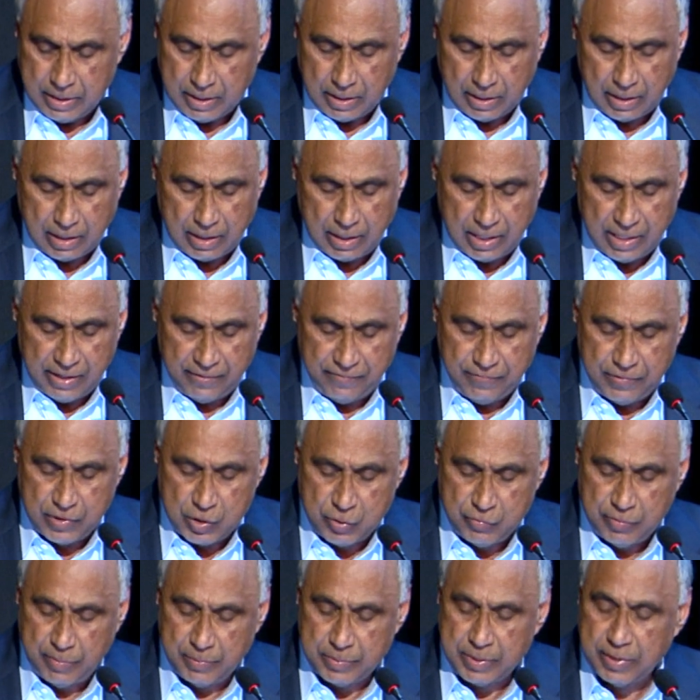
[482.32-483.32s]
all of
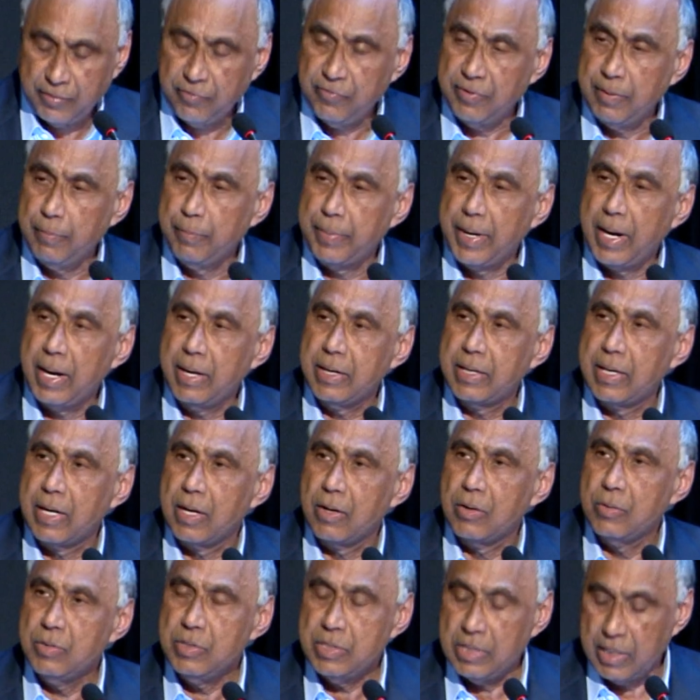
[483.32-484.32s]
us from different
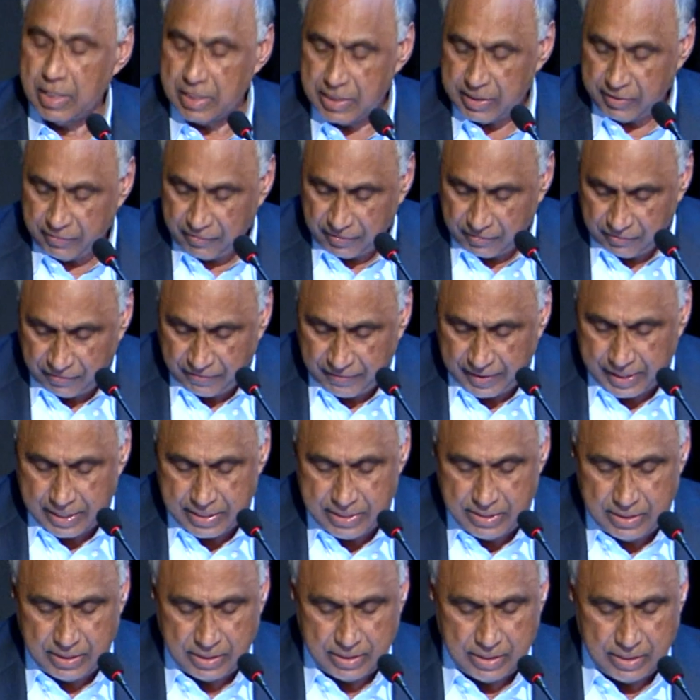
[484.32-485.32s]
backgrounds and different
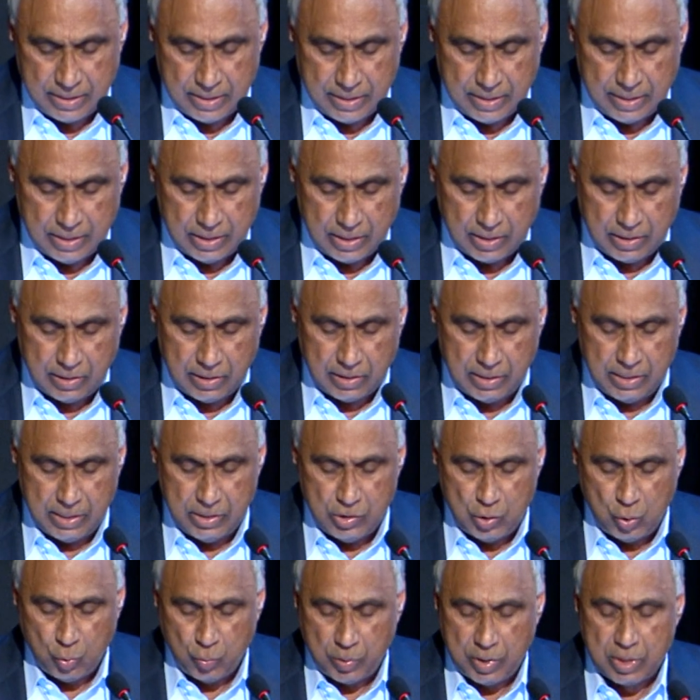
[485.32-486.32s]
faiths
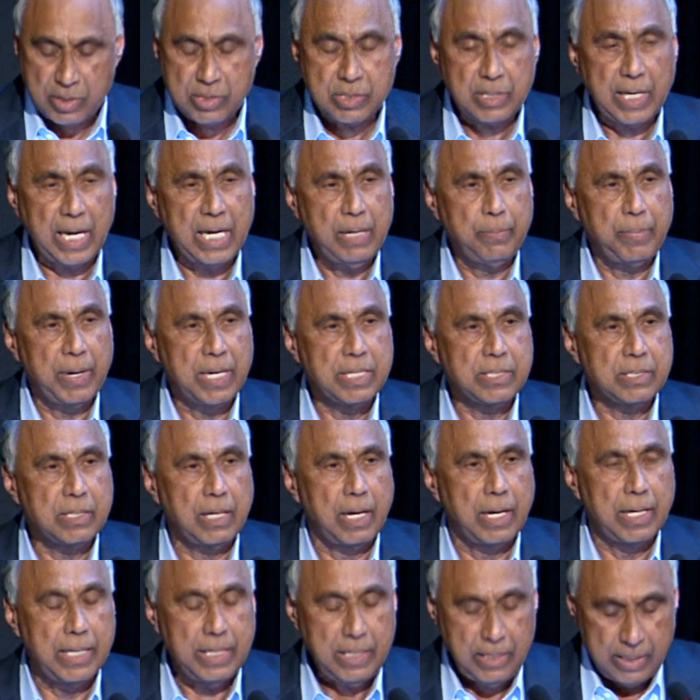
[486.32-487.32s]
learned to work side by
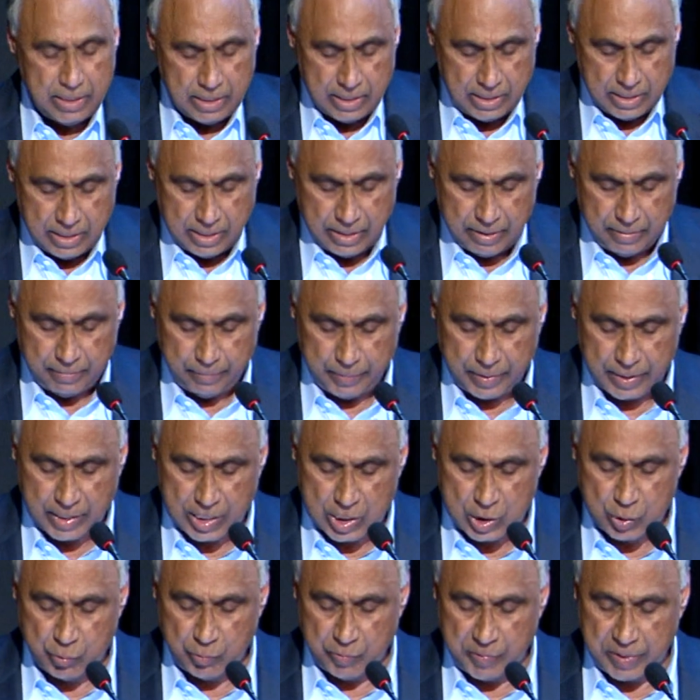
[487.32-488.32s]
side
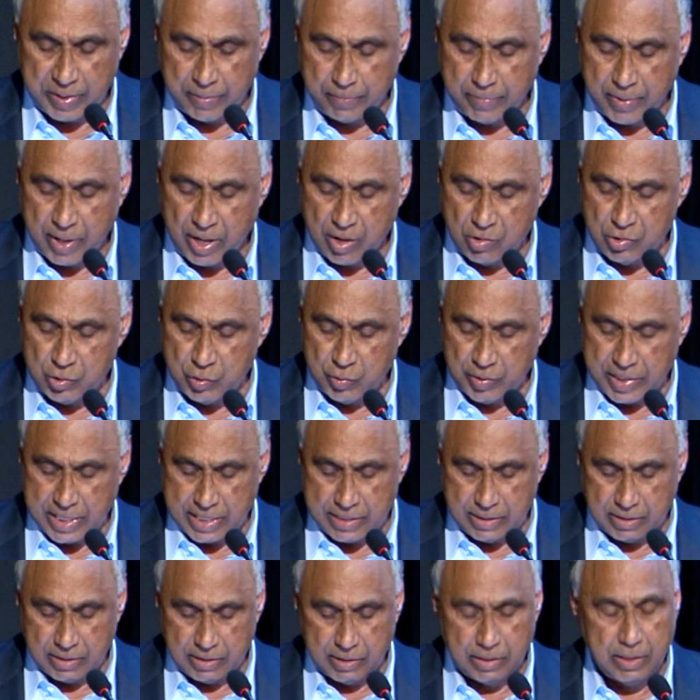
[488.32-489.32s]
because we were bound
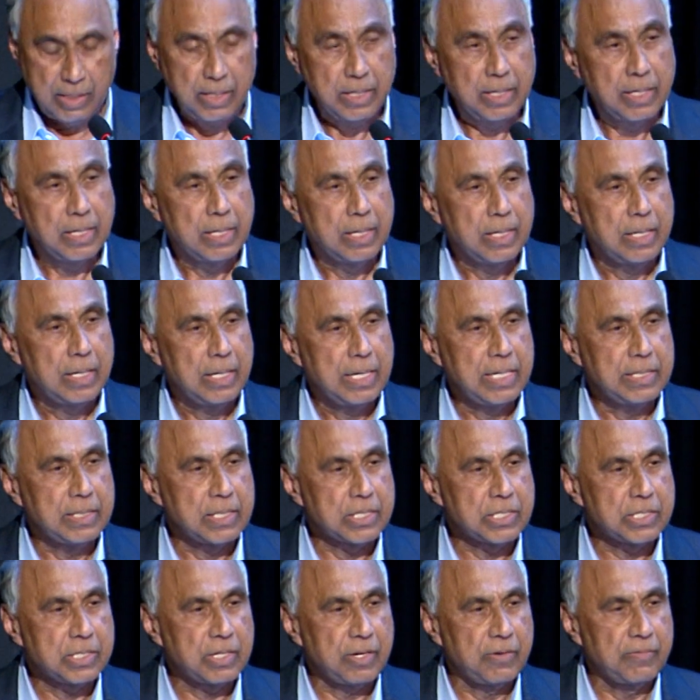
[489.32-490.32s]
together in the
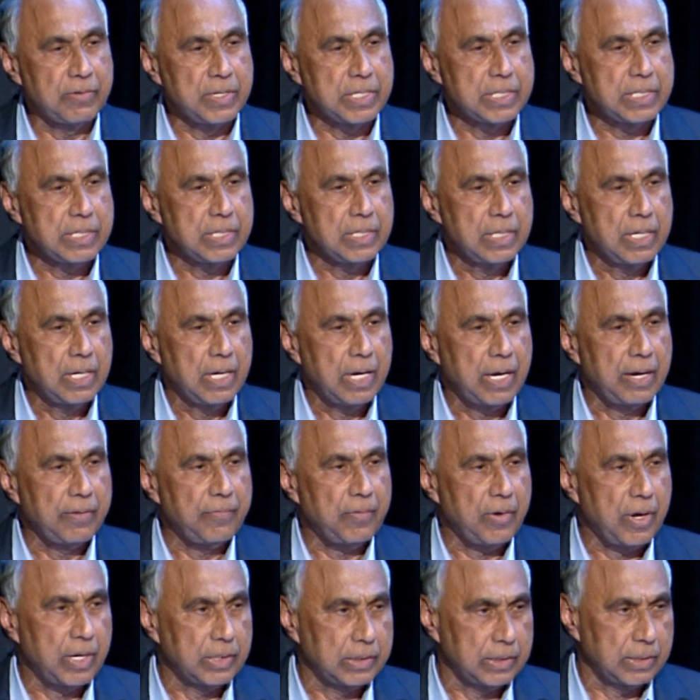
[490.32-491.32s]
service of
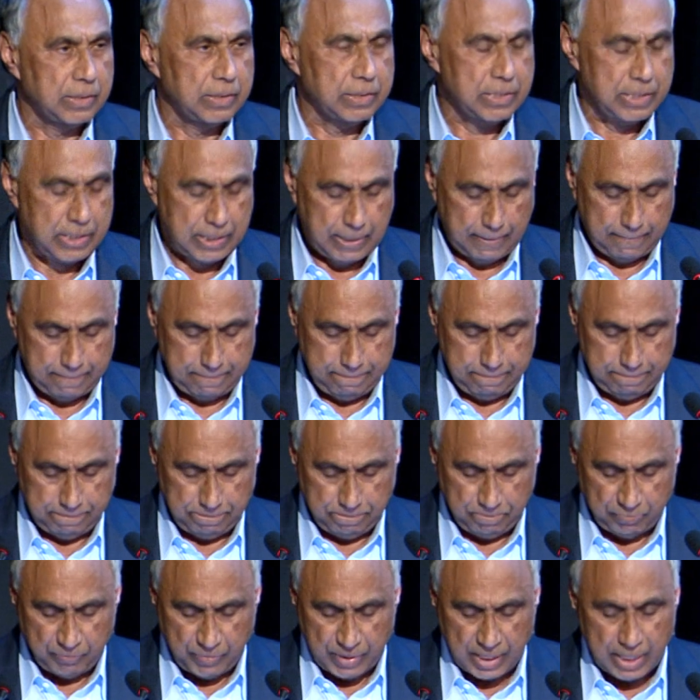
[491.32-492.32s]
others.
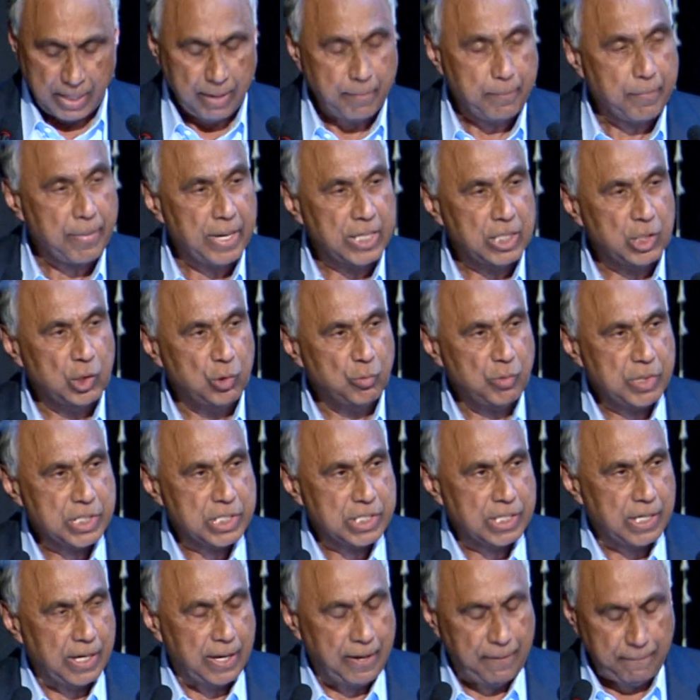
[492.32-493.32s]
My
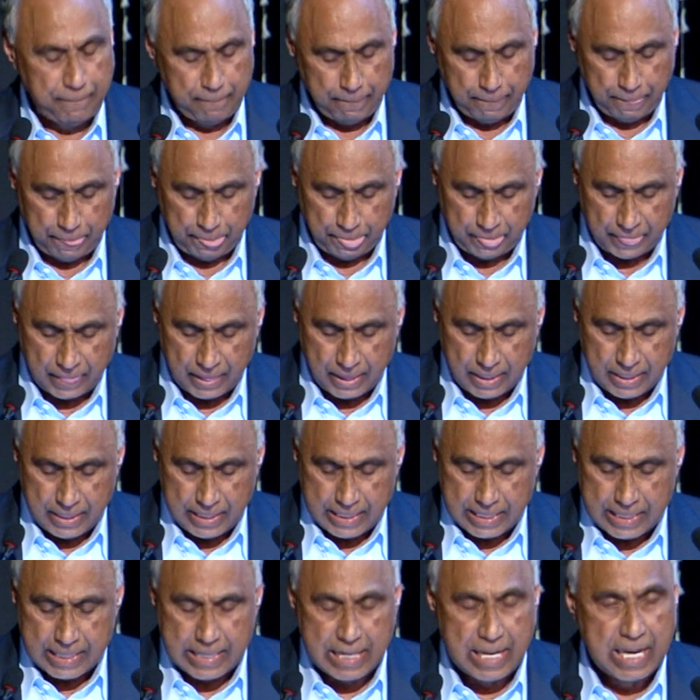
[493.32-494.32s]
university,
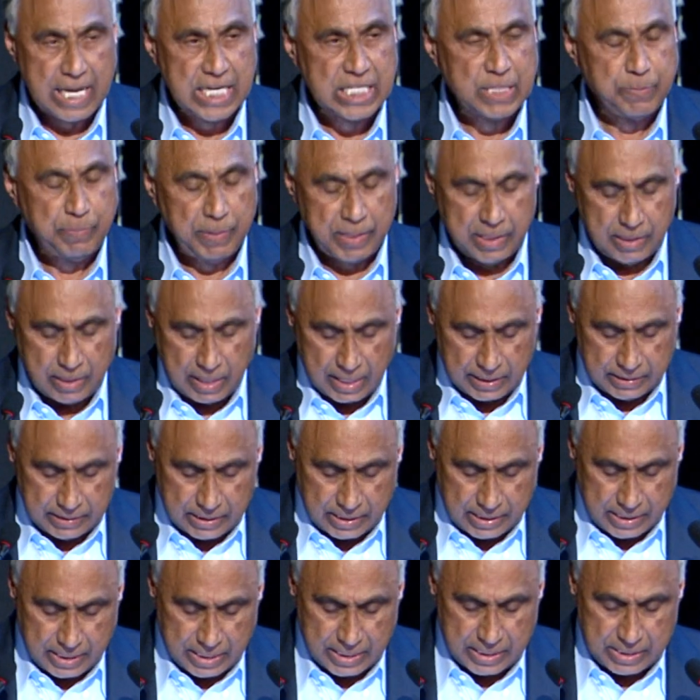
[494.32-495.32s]
last but not the
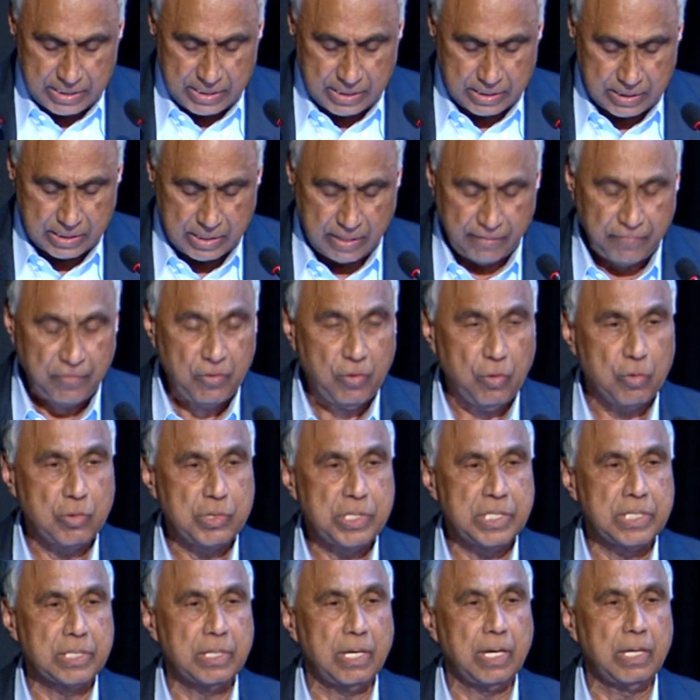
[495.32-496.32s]
least, of
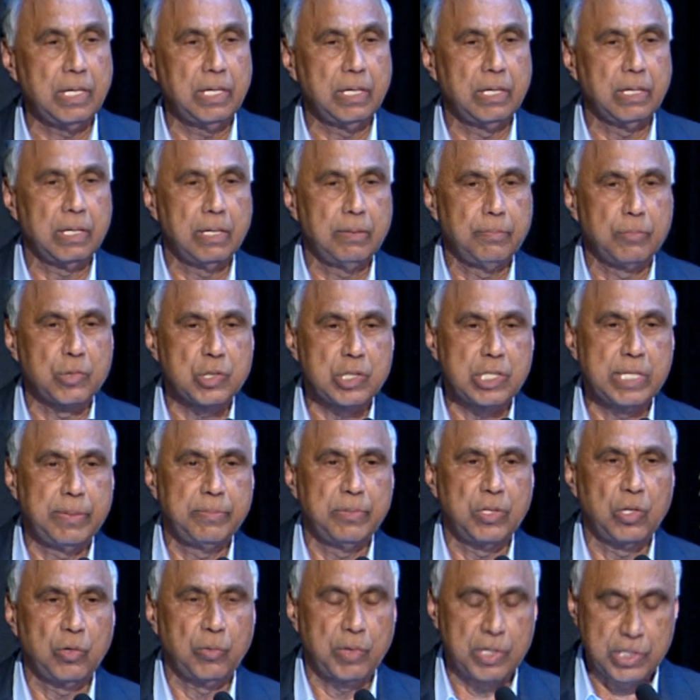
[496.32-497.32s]
course, is Aligarh Muslim
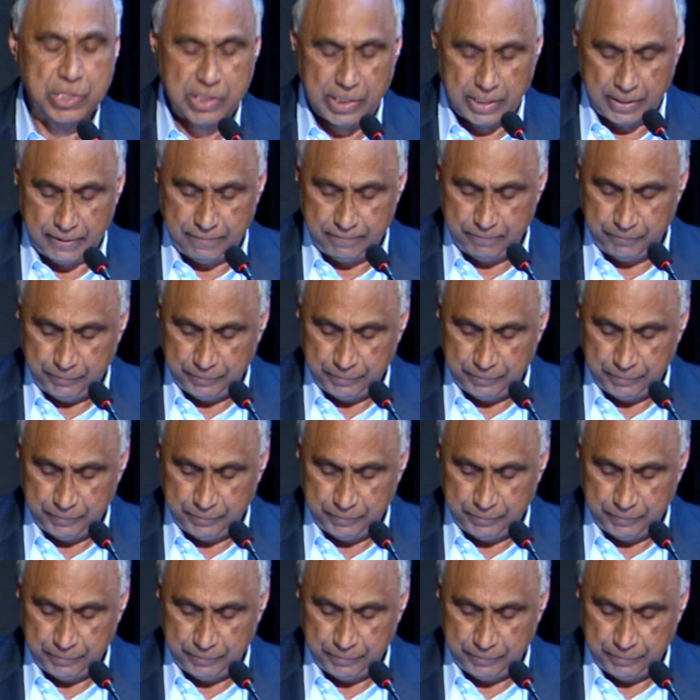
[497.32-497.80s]
University.